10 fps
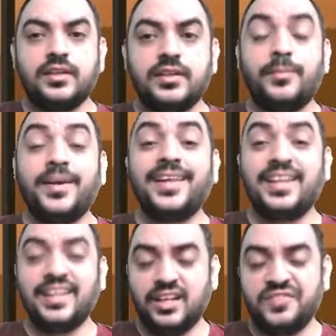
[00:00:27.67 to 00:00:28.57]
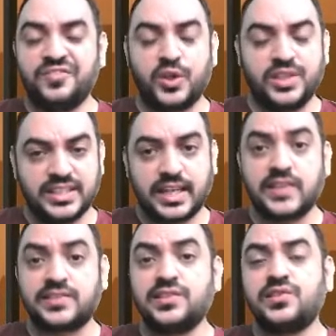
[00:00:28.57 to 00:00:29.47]
the material for these
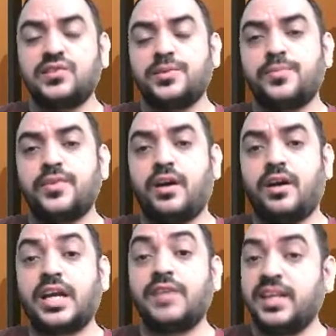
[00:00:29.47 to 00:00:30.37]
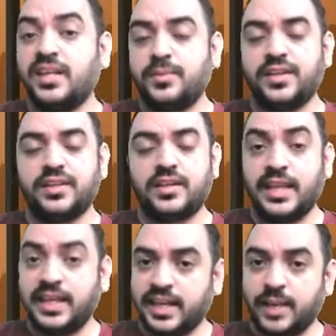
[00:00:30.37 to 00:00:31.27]
classes are available in the
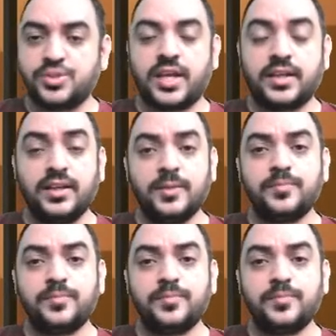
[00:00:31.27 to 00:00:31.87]
Telegram channel,